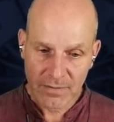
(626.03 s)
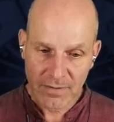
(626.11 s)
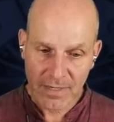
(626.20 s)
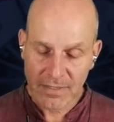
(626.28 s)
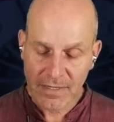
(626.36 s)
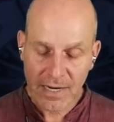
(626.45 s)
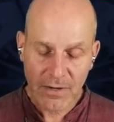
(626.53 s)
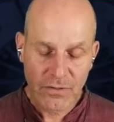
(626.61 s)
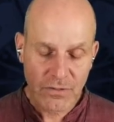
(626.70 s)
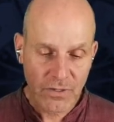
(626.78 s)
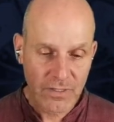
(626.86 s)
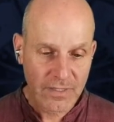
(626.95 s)
And Karen is
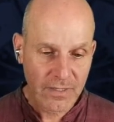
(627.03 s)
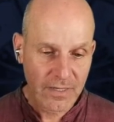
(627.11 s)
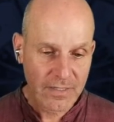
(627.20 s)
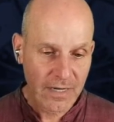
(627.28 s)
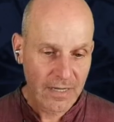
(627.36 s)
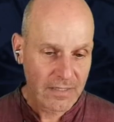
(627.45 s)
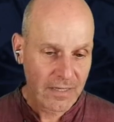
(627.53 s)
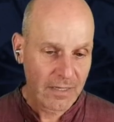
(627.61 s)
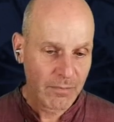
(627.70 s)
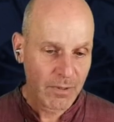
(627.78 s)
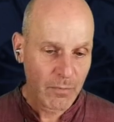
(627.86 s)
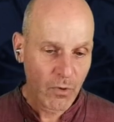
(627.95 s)
going to tell us a little
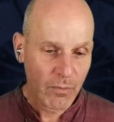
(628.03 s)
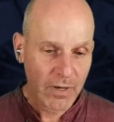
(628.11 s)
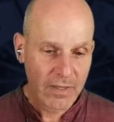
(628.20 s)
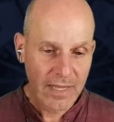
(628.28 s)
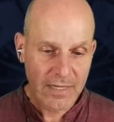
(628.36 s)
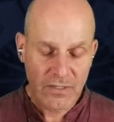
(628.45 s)
bit more about that.